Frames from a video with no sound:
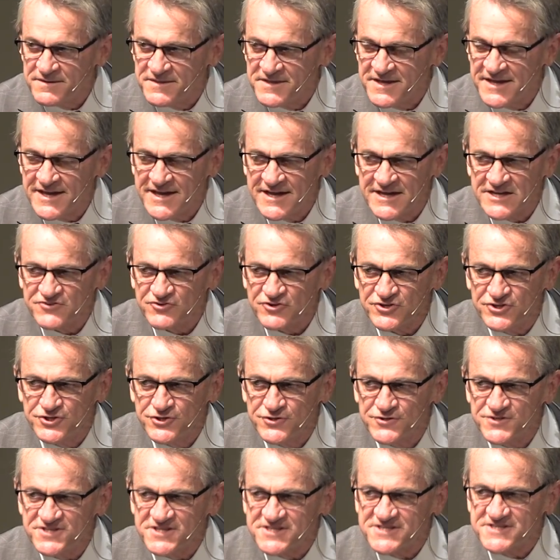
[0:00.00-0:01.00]
He
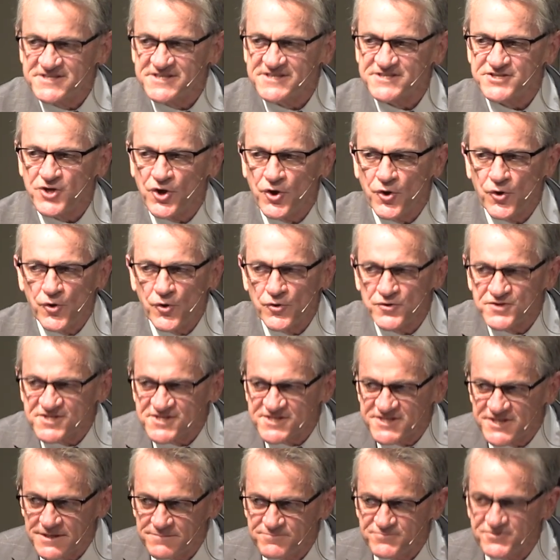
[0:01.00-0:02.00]
introduces this whole
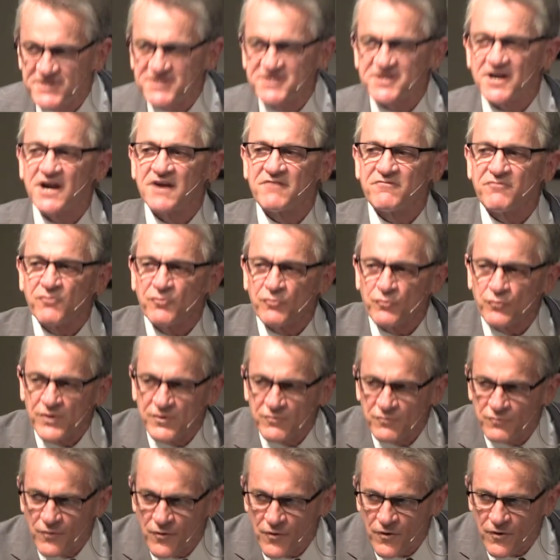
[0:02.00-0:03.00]
subject of
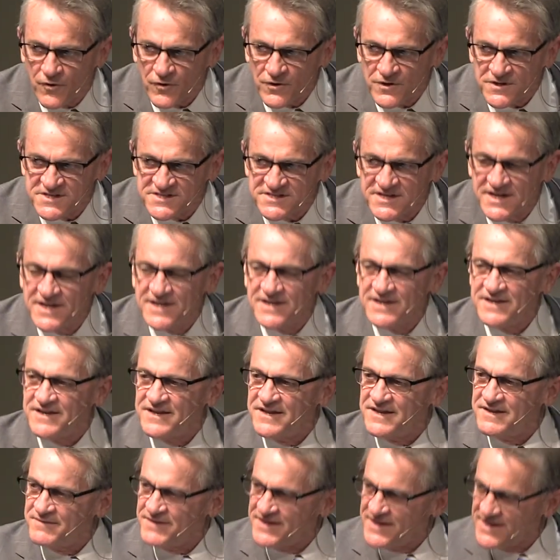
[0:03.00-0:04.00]
rewards
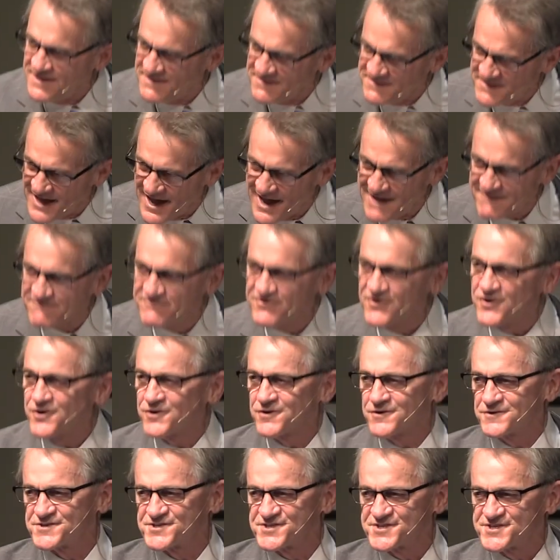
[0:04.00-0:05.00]
in that
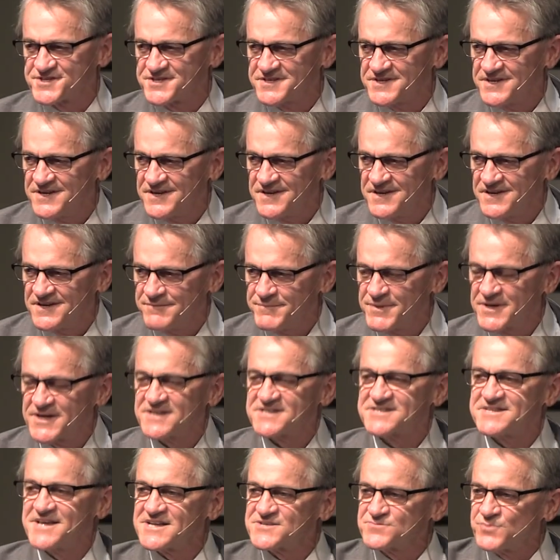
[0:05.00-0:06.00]
verse
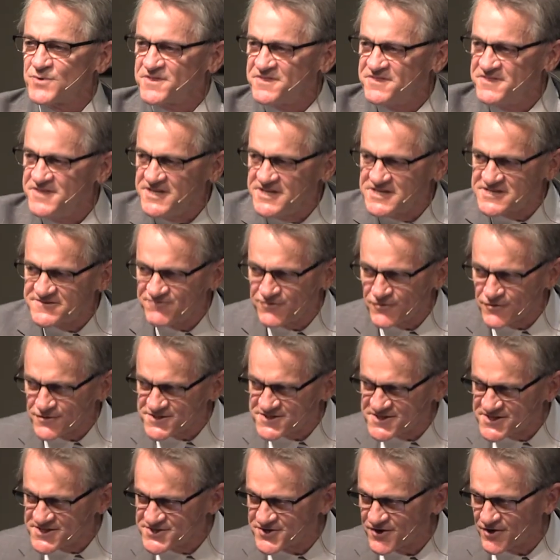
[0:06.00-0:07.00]
because that's what these
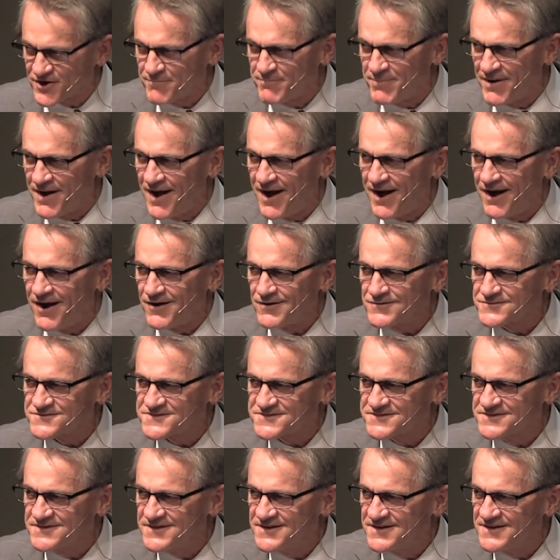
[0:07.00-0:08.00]
verses are
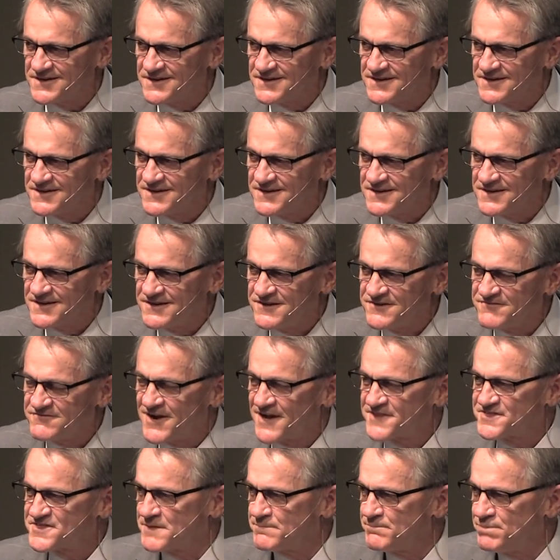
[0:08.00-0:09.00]
about. You've
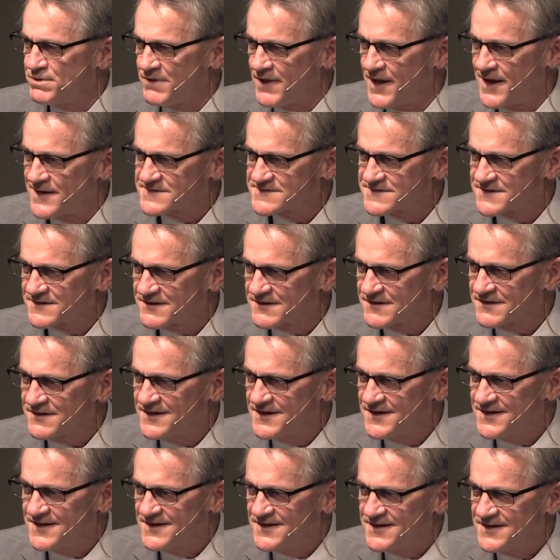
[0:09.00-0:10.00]
got the planter,
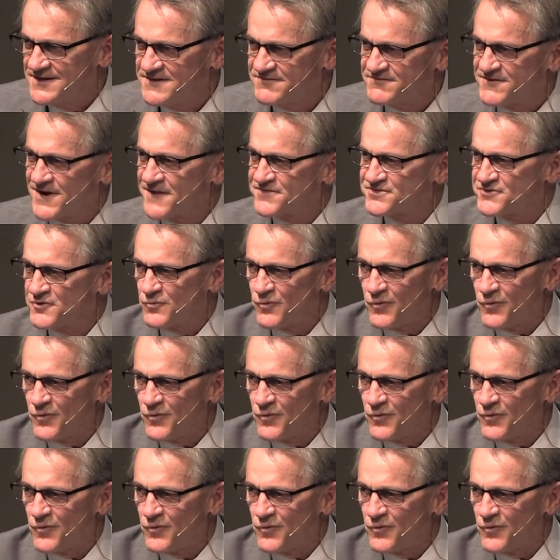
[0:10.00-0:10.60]
you've got the